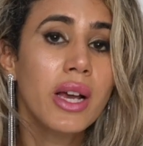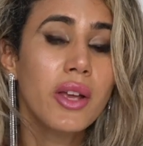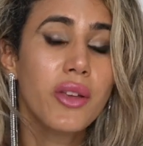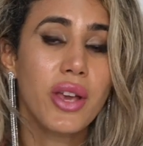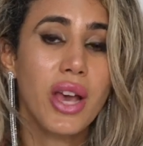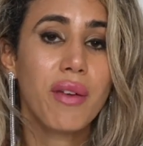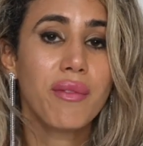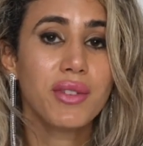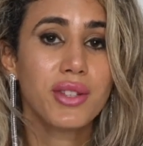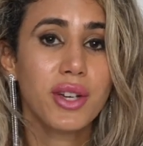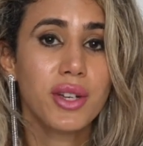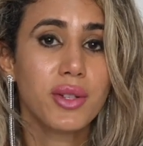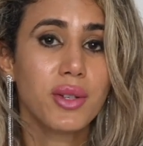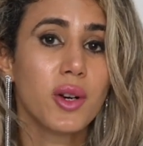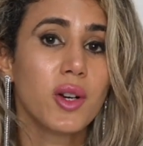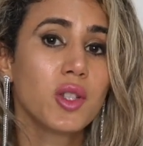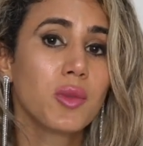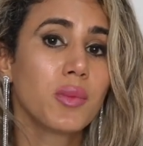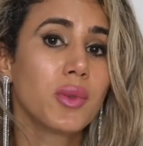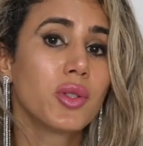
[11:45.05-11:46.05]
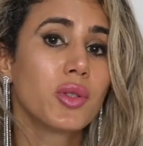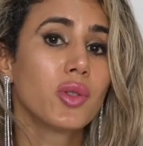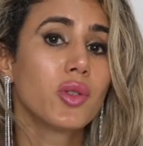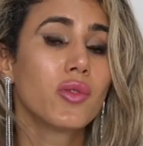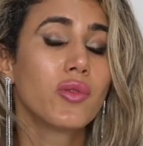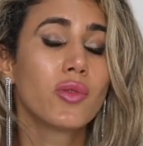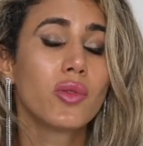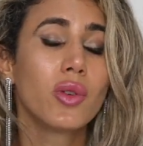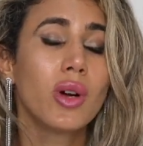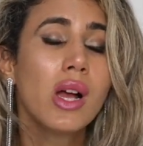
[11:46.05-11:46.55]
you're having to go to hospital
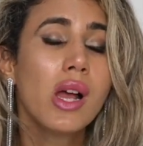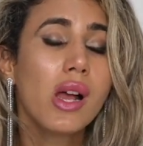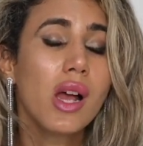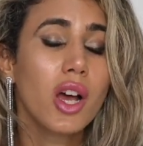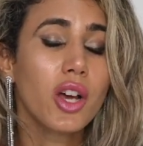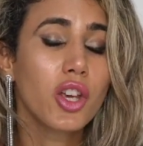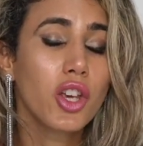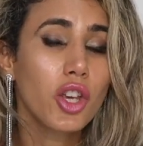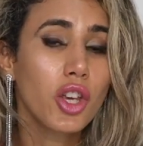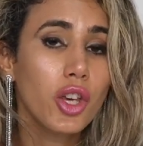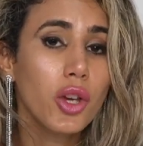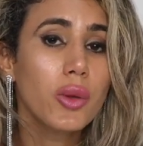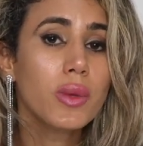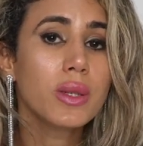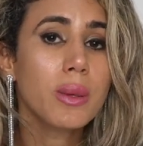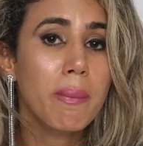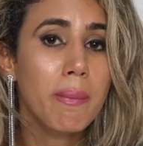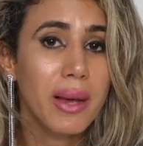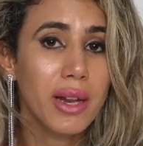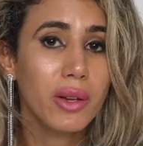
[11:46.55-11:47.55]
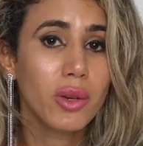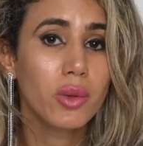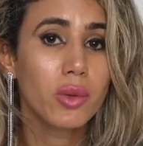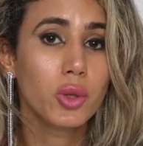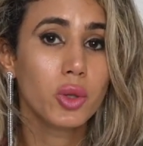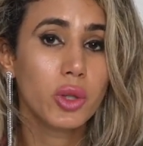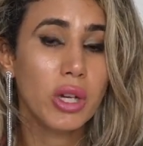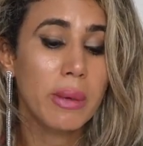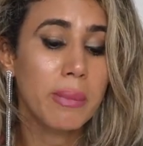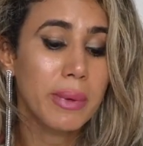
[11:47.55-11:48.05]
for acute medical
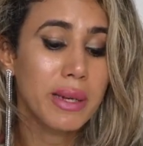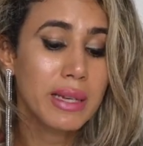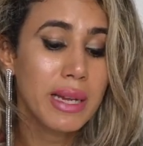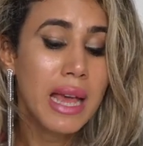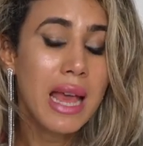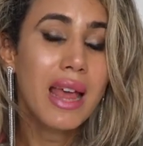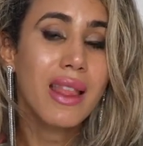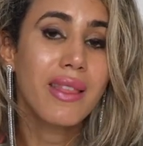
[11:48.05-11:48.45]
treatment.